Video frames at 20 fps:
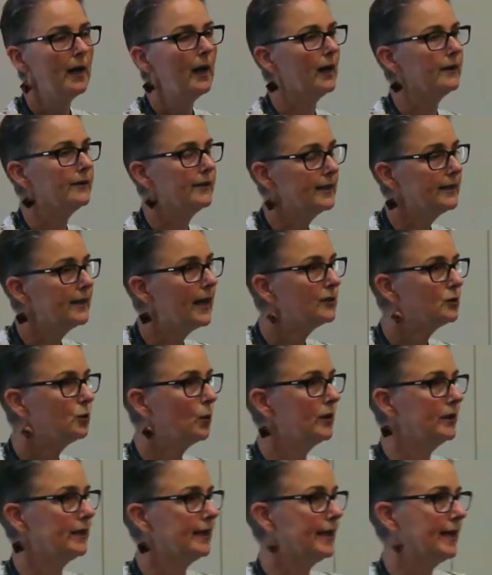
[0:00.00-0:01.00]
I think that's
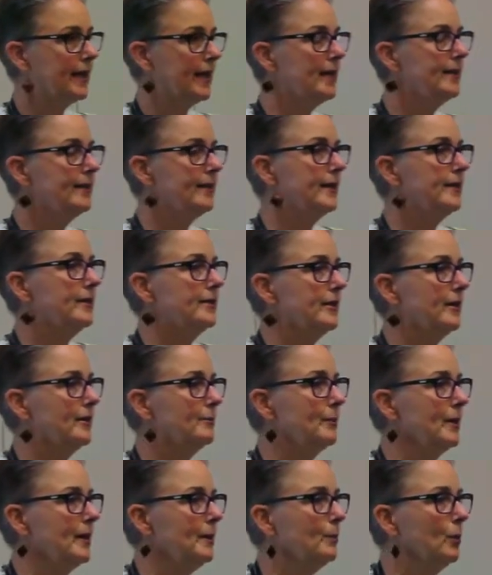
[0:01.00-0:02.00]
one of the key things
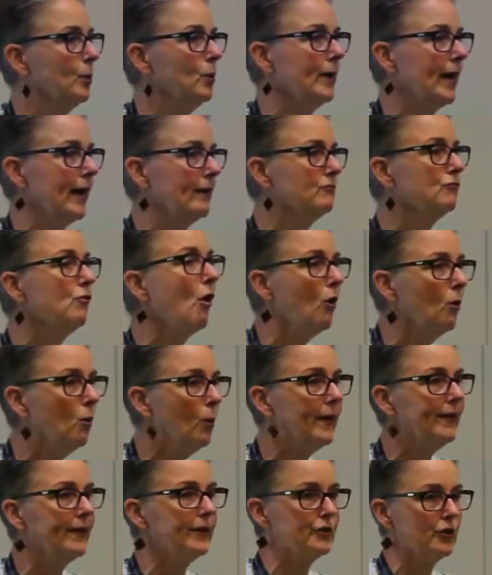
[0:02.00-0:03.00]
that people get wrong
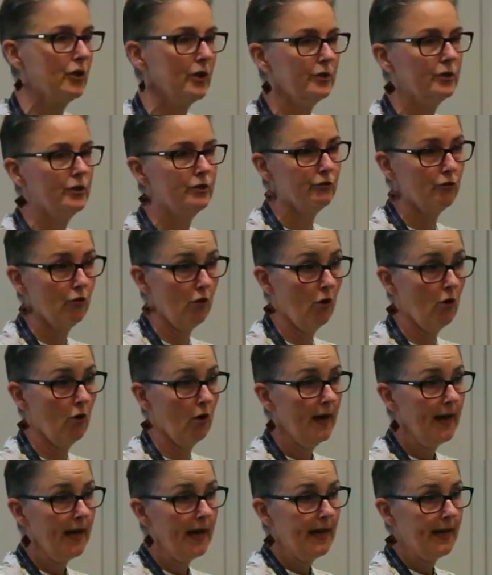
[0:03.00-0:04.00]
when they're trying to
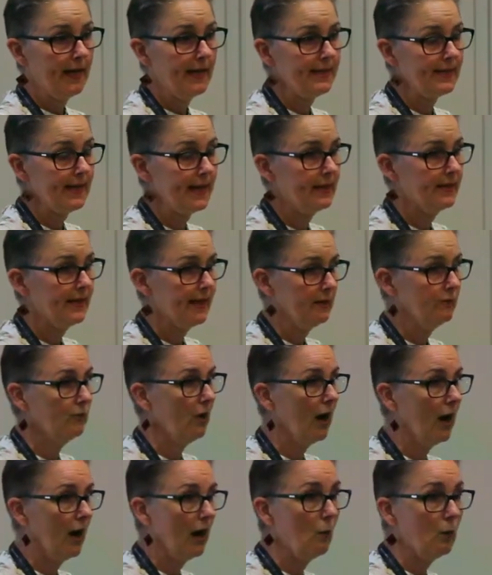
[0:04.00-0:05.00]
draw is they think,
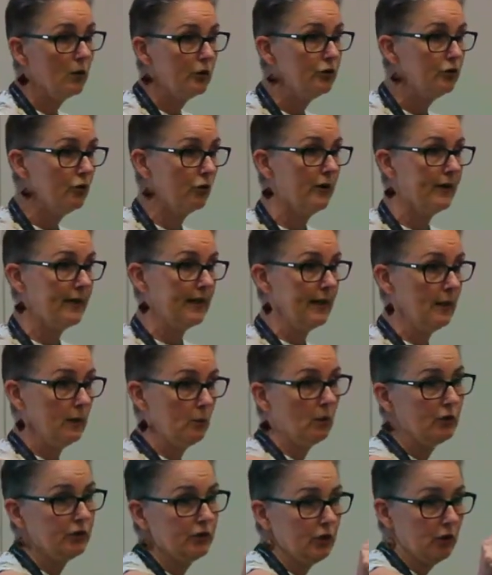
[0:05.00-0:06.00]
right, I want to draw it and it
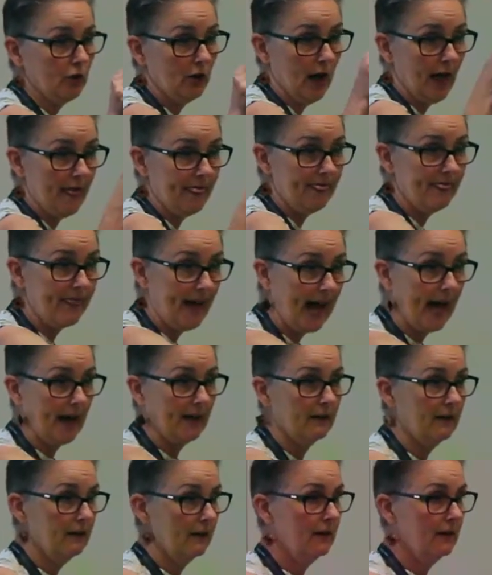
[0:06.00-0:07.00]
wants to look like that.